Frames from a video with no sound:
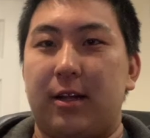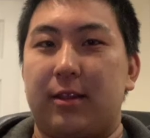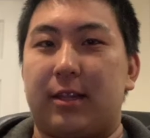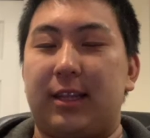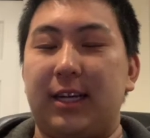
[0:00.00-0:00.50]

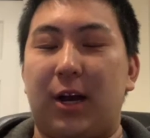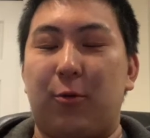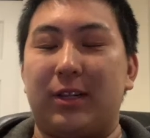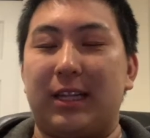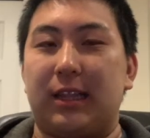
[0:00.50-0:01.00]
The thing I
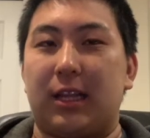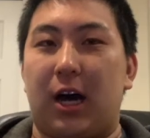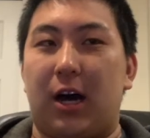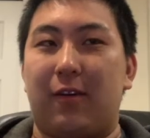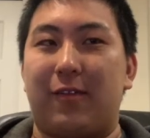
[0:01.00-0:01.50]
really
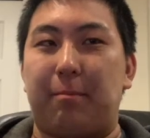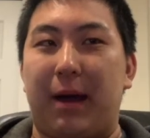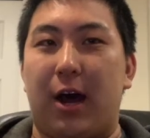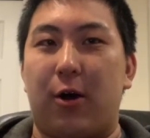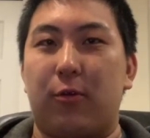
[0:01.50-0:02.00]
love
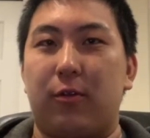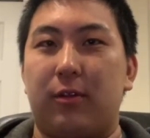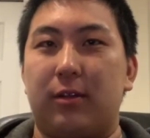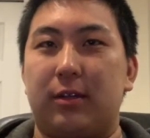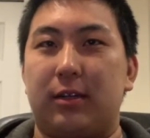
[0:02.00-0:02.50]
about
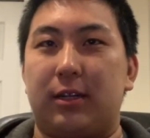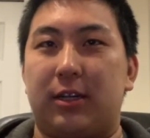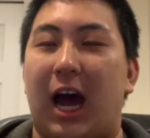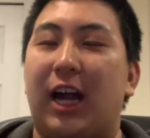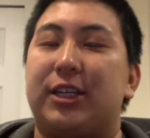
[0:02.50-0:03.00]

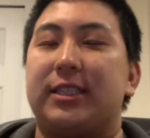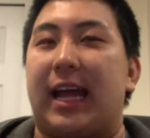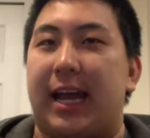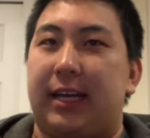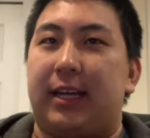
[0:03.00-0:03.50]
not just
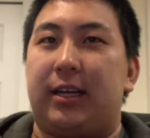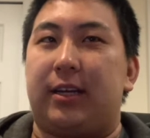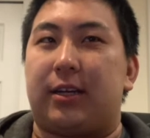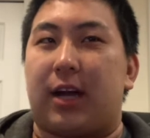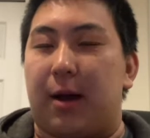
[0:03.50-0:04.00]

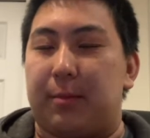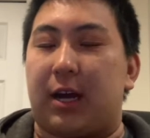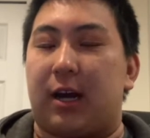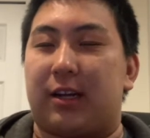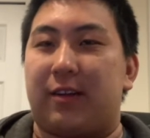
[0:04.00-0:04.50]
any
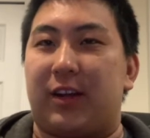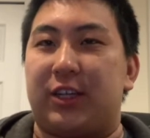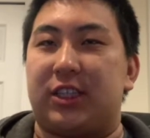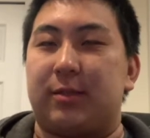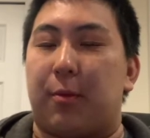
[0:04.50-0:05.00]
Comic-Con
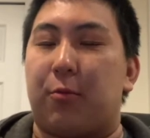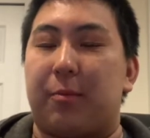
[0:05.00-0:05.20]
conventions, but more